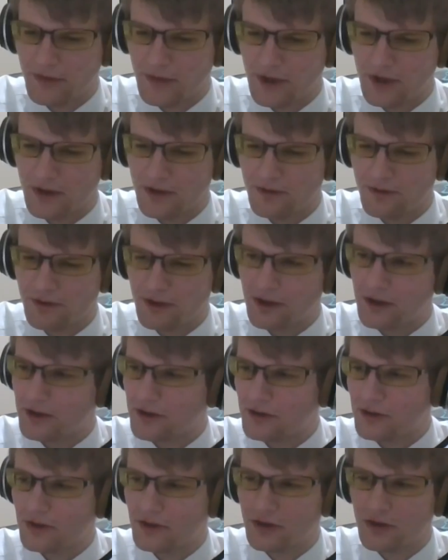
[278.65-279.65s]
of
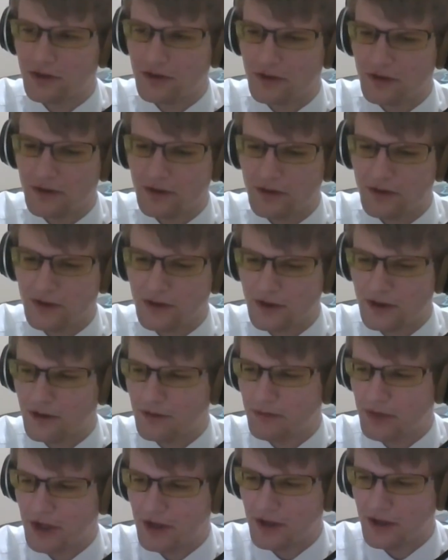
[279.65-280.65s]
each
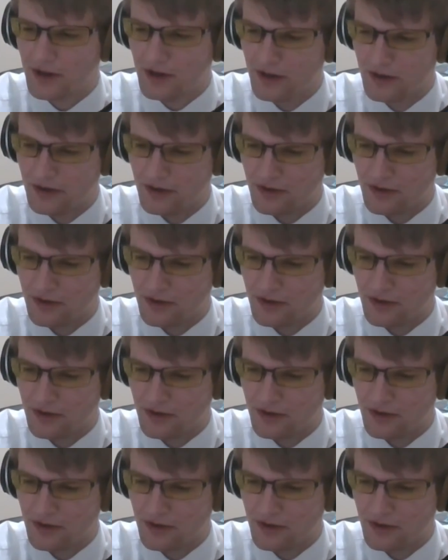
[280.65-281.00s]
AirPod,